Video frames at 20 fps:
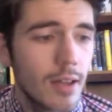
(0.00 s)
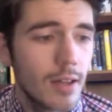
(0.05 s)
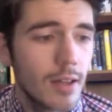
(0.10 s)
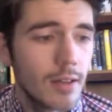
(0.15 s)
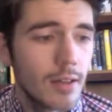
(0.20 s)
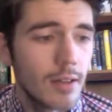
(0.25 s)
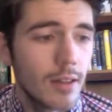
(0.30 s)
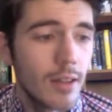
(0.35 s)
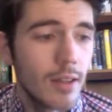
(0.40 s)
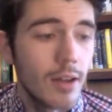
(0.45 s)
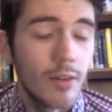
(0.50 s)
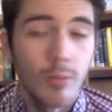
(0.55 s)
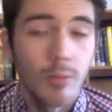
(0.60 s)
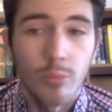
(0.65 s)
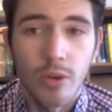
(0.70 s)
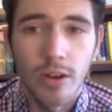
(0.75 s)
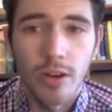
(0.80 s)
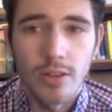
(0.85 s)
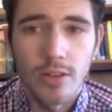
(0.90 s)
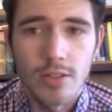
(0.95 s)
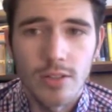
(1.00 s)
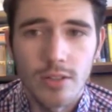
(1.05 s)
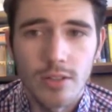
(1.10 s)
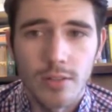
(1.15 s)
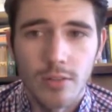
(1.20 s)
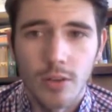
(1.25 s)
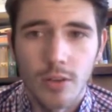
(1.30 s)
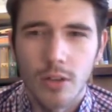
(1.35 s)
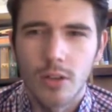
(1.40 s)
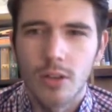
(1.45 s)
their impressions of
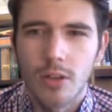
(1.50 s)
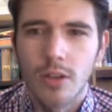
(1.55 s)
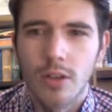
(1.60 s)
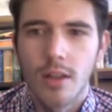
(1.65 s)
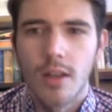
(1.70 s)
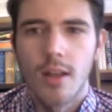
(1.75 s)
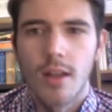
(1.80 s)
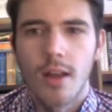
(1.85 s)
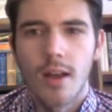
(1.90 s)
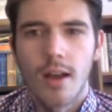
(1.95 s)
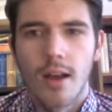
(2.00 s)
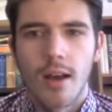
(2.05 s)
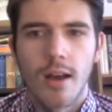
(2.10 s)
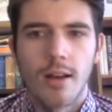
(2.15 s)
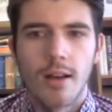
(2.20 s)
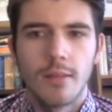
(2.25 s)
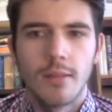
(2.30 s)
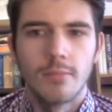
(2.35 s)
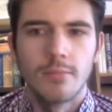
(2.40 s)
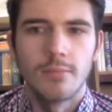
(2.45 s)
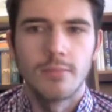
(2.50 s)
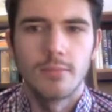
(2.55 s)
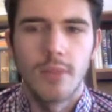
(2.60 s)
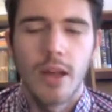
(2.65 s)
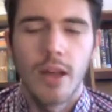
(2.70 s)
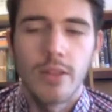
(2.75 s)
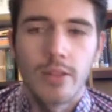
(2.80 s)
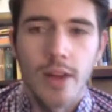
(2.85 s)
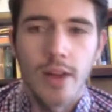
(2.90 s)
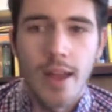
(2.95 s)
her,
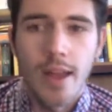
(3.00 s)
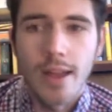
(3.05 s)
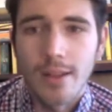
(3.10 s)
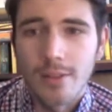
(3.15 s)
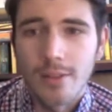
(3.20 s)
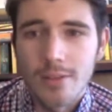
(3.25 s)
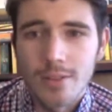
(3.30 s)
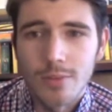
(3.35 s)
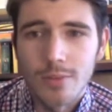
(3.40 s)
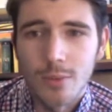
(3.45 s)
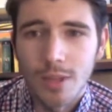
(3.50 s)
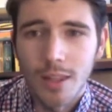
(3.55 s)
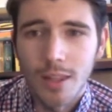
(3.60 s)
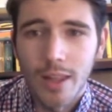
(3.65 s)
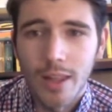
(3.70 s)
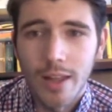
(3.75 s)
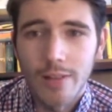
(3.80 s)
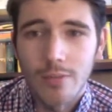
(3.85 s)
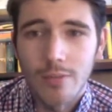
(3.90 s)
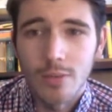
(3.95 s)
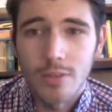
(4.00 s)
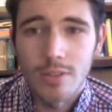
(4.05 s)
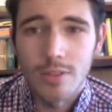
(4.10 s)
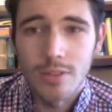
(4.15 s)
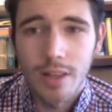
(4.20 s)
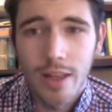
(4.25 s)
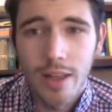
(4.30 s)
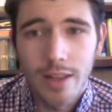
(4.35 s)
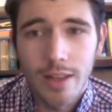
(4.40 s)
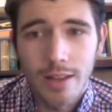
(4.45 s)
other angles of what life was
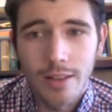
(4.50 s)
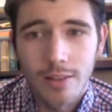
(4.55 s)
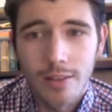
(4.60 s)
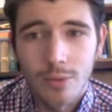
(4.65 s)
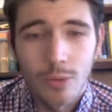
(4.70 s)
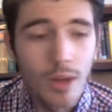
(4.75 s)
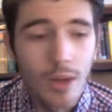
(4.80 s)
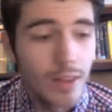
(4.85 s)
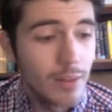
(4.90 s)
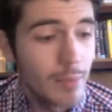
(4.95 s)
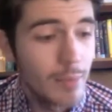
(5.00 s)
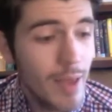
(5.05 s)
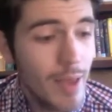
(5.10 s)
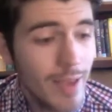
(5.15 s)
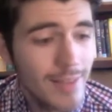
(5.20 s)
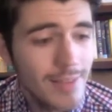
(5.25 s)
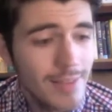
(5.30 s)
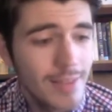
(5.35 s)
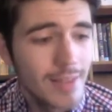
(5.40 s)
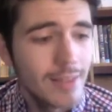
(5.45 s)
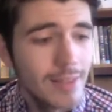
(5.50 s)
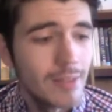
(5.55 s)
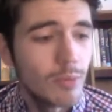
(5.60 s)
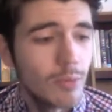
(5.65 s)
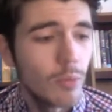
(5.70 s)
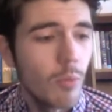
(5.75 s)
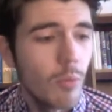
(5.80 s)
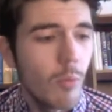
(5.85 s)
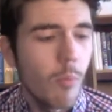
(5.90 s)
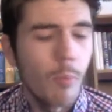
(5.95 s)
like at the magazine,
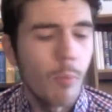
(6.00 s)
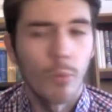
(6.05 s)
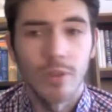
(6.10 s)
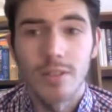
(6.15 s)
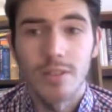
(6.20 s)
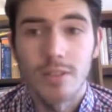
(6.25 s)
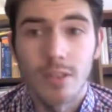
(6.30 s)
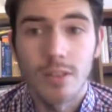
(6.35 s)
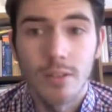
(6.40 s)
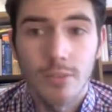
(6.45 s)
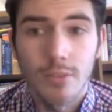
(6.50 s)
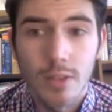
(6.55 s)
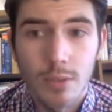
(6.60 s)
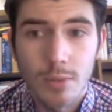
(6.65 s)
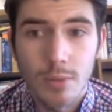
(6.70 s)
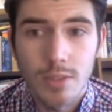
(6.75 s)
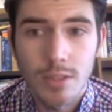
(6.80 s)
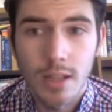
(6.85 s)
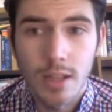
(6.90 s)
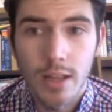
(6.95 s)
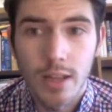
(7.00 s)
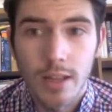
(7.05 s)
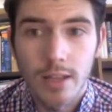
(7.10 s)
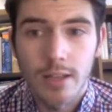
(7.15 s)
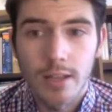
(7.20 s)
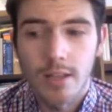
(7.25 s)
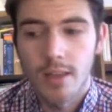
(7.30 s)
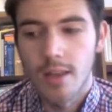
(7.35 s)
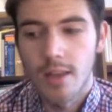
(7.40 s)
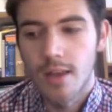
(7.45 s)
what Sylvia was like,
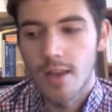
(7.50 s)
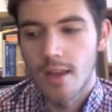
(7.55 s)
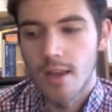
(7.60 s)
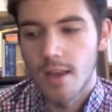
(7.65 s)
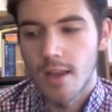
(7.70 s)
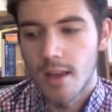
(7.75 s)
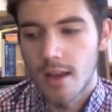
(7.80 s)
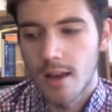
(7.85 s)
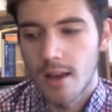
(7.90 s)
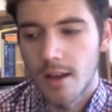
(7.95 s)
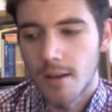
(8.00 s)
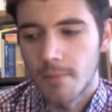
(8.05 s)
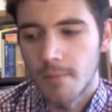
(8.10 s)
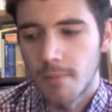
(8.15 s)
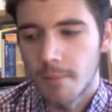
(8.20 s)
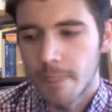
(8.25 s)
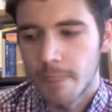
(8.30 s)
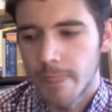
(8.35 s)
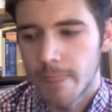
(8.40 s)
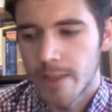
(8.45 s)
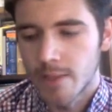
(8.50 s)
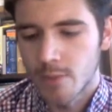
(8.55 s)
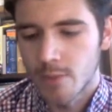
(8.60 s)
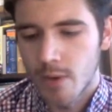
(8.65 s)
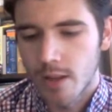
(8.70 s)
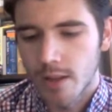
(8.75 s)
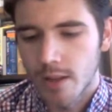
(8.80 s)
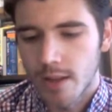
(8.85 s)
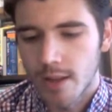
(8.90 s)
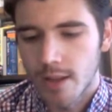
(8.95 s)
as
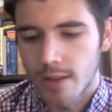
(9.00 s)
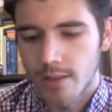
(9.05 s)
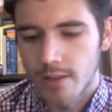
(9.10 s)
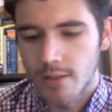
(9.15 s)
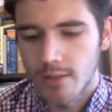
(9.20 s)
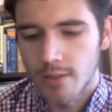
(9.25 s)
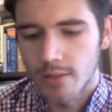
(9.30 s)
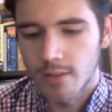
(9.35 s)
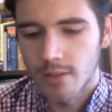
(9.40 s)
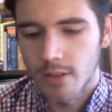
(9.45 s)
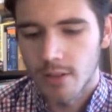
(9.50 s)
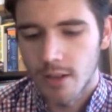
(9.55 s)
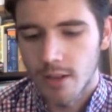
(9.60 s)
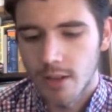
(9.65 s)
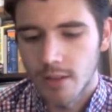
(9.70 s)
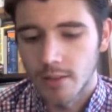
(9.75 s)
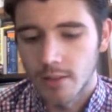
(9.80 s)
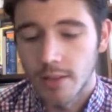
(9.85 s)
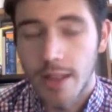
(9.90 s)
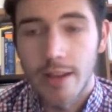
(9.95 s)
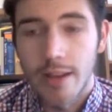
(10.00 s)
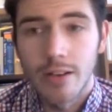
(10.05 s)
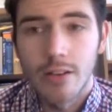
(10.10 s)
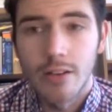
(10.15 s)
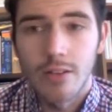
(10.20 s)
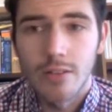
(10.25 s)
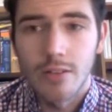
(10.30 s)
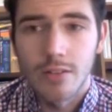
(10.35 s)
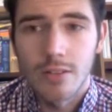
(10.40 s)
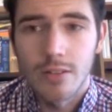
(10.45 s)
well as
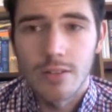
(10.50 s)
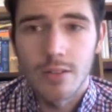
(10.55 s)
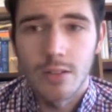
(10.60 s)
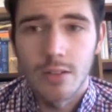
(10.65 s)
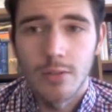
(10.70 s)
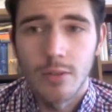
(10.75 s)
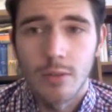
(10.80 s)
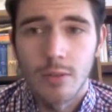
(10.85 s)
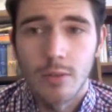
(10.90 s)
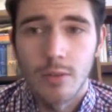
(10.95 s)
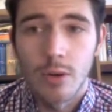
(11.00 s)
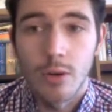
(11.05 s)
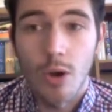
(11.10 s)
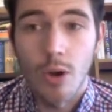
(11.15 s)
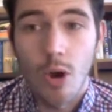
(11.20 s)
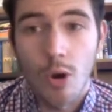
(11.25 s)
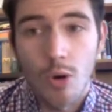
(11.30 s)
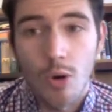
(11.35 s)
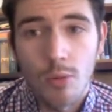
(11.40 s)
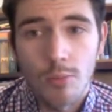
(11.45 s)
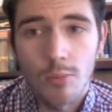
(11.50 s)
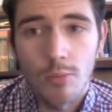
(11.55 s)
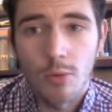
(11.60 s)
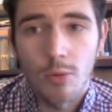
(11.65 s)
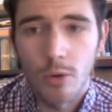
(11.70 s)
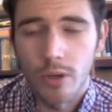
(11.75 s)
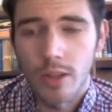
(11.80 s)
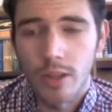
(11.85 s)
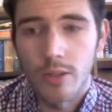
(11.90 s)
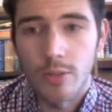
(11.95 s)
letters that Sylvia wrote home
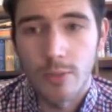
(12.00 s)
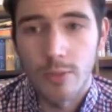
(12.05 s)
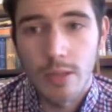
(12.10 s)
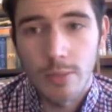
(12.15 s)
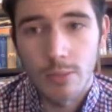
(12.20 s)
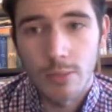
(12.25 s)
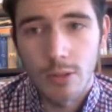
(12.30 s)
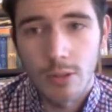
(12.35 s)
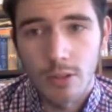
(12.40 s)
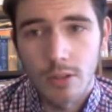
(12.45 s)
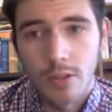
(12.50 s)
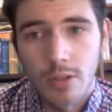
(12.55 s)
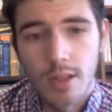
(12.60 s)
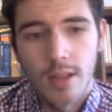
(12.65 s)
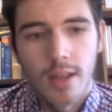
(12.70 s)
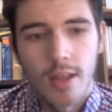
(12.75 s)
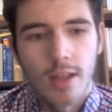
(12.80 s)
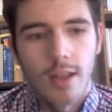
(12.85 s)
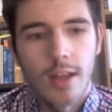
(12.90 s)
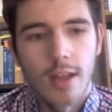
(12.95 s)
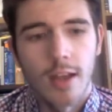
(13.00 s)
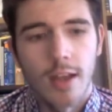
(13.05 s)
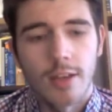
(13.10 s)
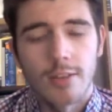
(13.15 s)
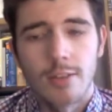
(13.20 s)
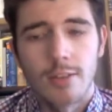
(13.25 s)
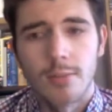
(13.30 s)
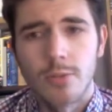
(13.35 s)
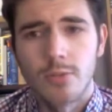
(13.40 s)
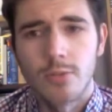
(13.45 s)
or to other people,
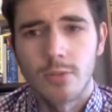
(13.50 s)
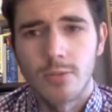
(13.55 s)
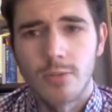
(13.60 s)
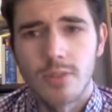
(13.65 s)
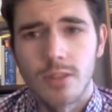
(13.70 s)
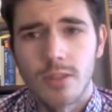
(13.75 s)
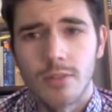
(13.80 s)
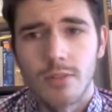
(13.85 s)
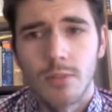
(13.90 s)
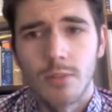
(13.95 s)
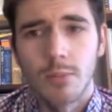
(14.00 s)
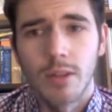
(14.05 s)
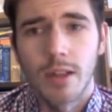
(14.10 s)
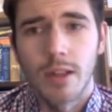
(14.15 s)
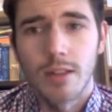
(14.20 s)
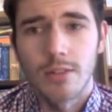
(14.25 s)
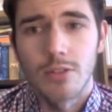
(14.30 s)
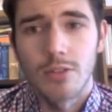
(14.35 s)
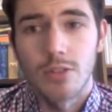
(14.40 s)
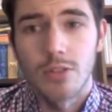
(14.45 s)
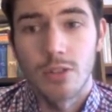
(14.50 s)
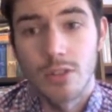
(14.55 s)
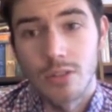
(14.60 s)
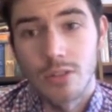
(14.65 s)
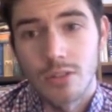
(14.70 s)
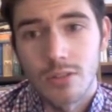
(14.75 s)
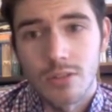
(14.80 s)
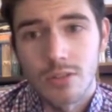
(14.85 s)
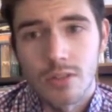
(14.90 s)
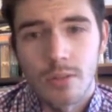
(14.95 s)
excerpts from Sylvia Plath's
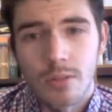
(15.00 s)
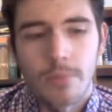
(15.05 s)
journals.